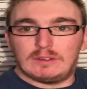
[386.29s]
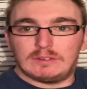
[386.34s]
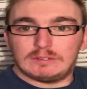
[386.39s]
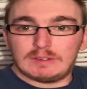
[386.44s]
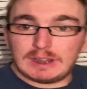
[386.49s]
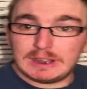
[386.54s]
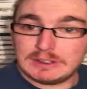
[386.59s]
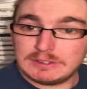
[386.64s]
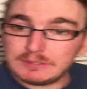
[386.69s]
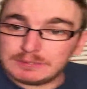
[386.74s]

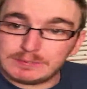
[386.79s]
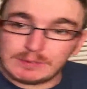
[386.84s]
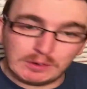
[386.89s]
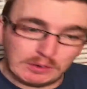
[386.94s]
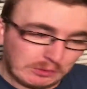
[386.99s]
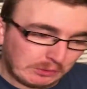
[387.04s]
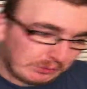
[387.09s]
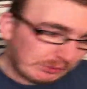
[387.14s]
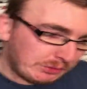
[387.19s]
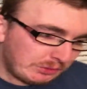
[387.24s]
Right
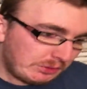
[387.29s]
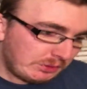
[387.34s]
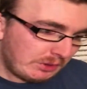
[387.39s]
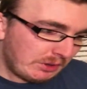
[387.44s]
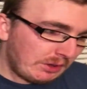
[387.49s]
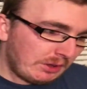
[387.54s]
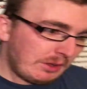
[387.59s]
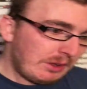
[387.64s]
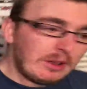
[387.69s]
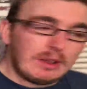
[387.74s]
folks,
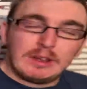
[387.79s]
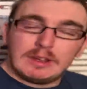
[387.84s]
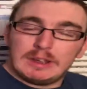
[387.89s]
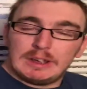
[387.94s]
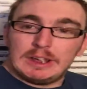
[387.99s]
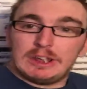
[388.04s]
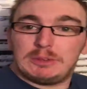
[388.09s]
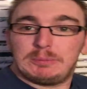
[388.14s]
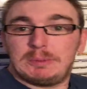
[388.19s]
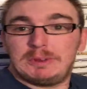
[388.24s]

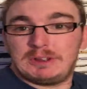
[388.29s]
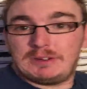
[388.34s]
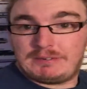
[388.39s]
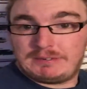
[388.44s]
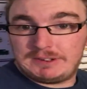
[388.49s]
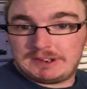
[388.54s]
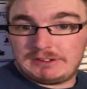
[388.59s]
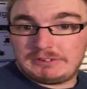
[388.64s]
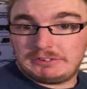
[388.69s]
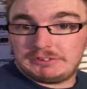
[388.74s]
it's been a
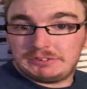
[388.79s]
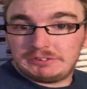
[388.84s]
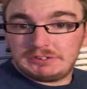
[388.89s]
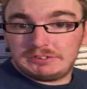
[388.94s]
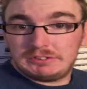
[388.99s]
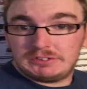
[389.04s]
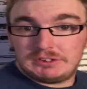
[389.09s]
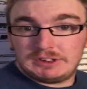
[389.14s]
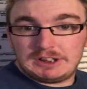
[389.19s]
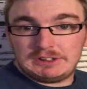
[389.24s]
few hours
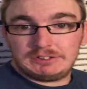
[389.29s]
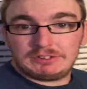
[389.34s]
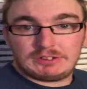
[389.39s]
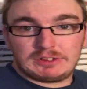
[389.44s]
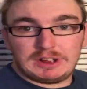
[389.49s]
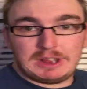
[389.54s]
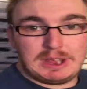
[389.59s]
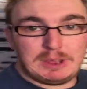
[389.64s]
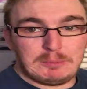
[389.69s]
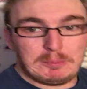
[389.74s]
since the last
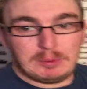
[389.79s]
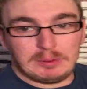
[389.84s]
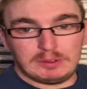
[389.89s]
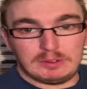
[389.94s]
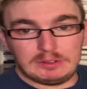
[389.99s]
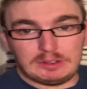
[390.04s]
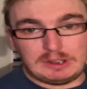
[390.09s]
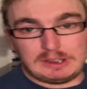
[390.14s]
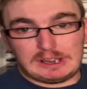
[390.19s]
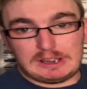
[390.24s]
clip.
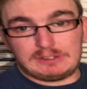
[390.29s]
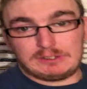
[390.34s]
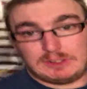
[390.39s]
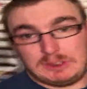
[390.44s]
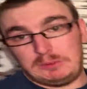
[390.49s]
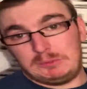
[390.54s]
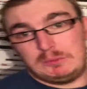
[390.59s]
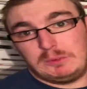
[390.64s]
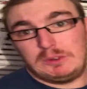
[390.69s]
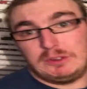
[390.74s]
The last
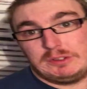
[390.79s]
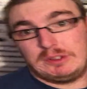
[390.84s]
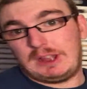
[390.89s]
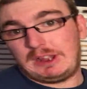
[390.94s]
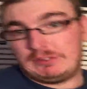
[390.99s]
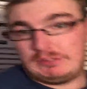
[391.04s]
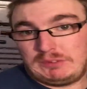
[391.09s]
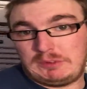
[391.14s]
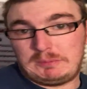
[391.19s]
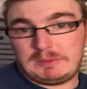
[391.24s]
clip was
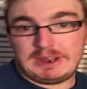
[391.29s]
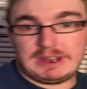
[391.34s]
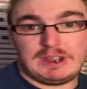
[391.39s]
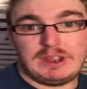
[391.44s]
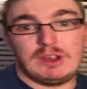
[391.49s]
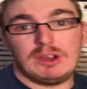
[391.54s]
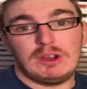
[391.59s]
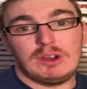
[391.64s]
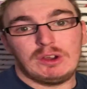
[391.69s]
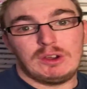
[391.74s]
actually me
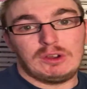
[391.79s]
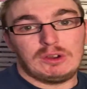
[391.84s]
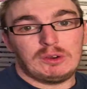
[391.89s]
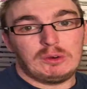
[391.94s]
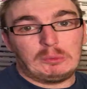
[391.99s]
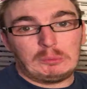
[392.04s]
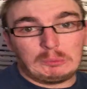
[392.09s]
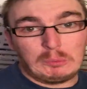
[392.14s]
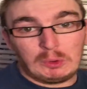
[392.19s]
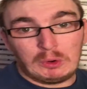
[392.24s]

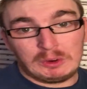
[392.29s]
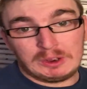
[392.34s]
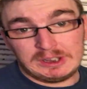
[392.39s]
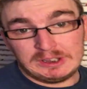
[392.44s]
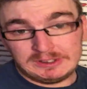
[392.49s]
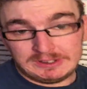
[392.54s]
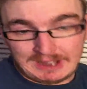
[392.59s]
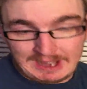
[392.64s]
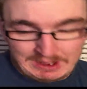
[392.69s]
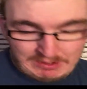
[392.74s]

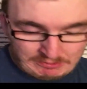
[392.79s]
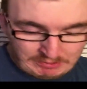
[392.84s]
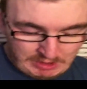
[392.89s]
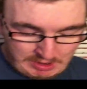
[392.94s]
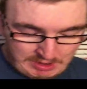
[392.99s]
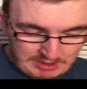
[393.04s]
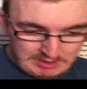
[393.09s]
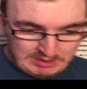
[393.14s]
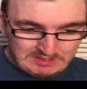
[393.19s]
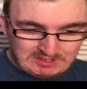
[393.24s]
walking down
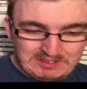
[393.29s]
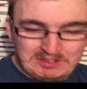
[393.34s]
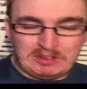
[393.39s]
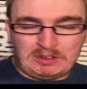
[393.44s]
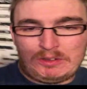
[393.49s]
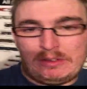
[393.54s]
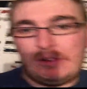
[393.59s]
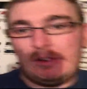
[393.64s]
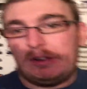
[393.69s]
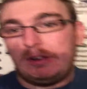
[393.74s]

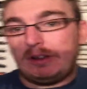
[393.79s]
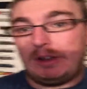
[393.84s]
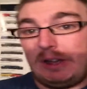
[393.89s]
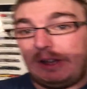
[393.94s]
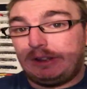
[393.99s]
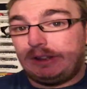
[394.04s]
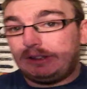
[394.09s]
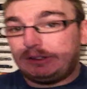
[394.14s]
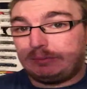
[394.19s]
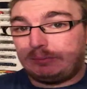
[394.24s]

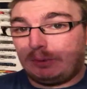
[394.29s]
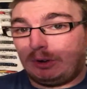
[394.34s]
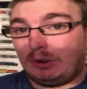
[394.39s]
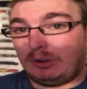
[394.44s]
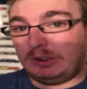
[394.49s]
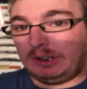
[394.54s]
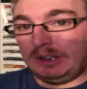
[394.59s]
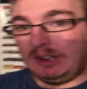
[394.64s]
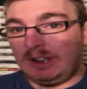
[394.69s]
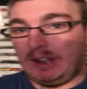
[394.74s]
this
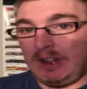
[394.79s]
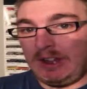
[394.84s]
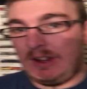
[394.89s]
morning.